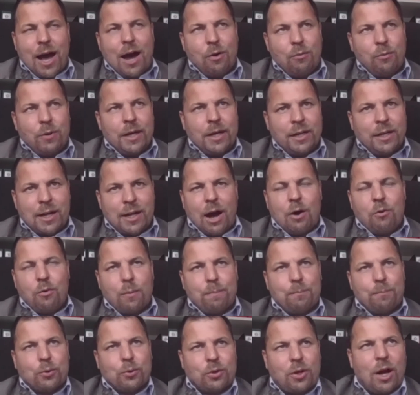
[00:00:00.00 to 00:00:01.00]
in our
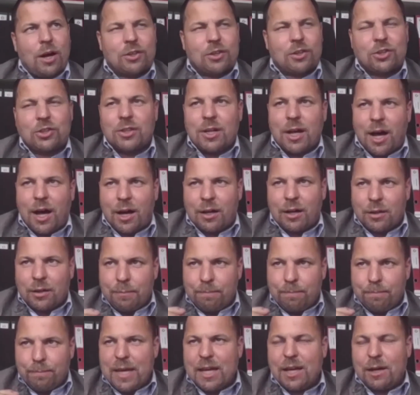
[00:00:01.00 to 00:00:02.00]
production are the
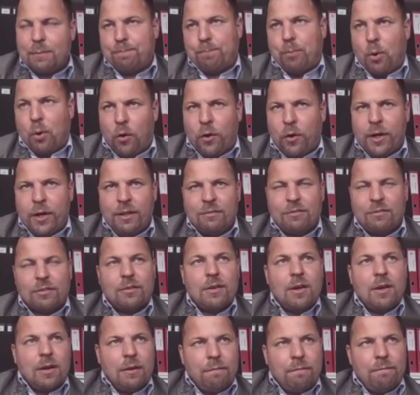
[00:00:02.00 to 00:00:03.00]
big points
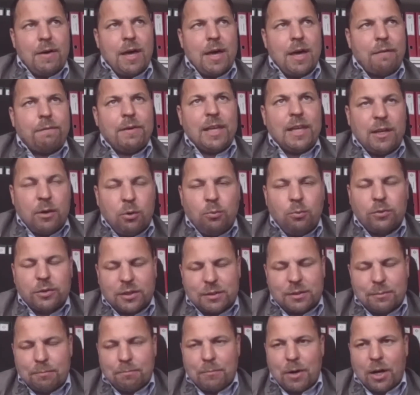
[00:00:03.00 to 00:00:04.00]
where we
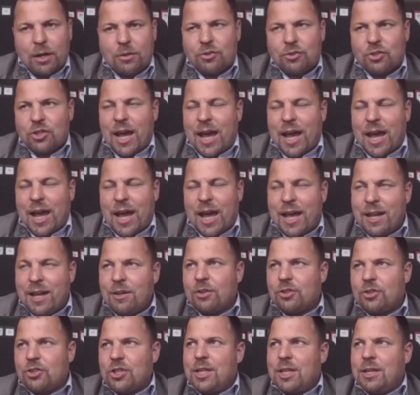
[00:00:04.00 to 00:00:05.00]
use much
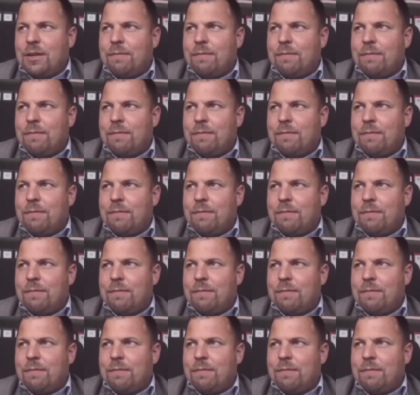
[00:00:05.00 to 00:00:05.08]
energy,